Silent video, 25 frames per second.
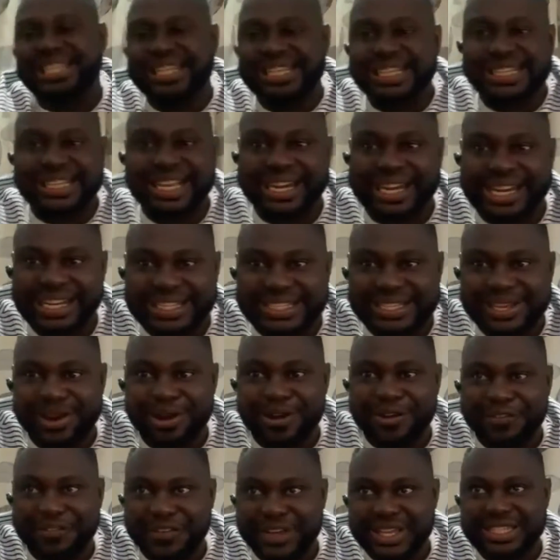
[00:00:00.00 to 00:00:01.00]
and integrity
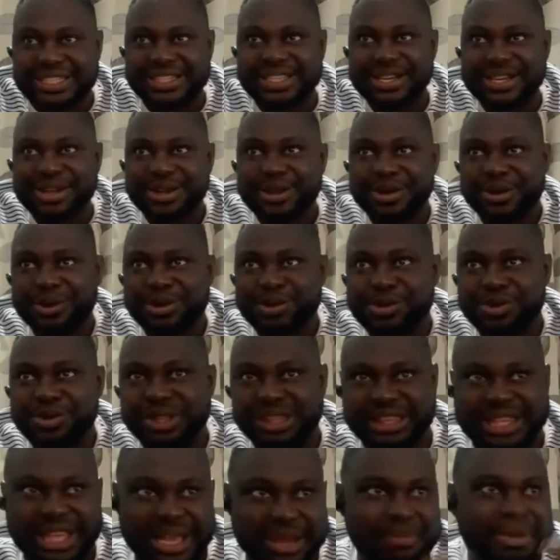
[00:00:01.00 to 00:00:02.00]
office.
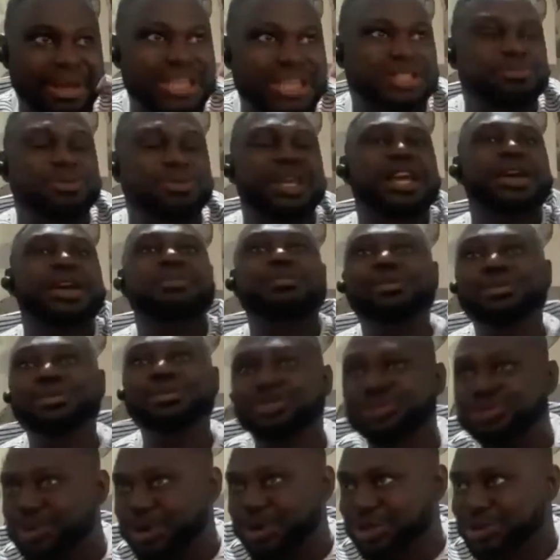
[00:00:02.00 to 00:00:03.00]
They must be able
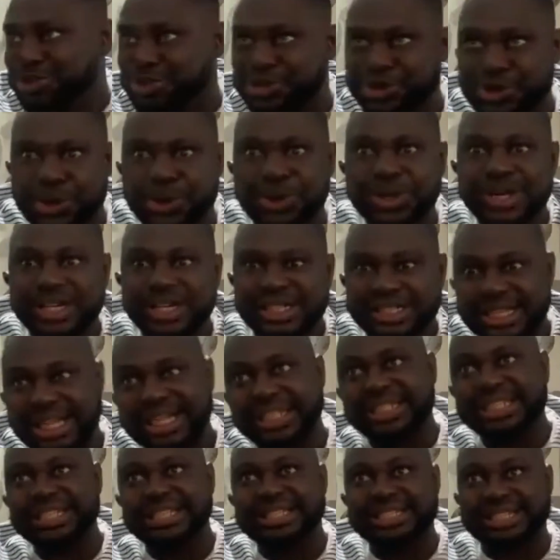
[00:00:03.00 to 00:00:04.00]
to ensure
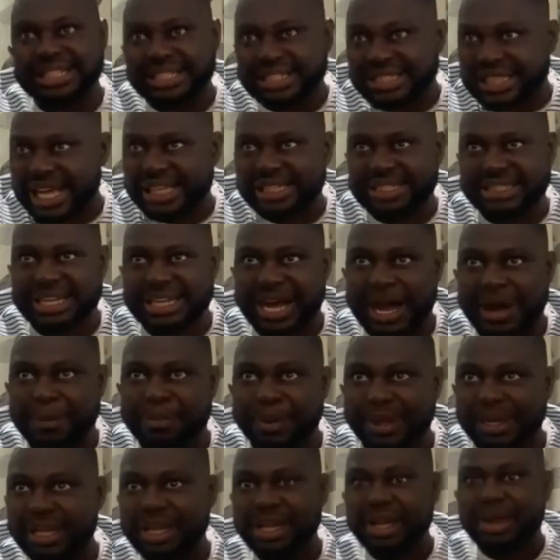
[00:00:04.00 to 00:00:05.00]
that these things doesn't
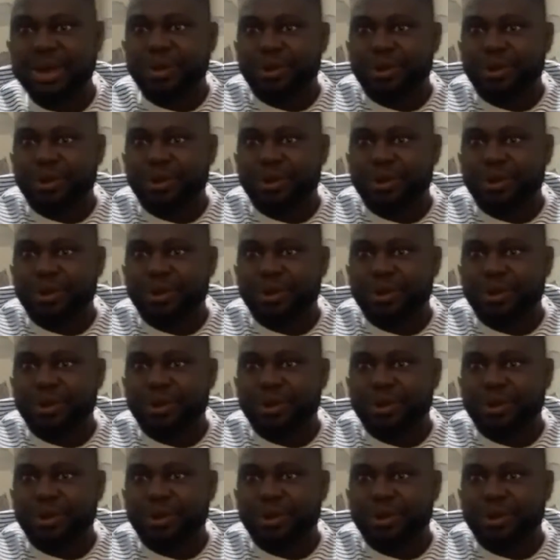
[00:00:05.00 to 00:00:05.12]
happen.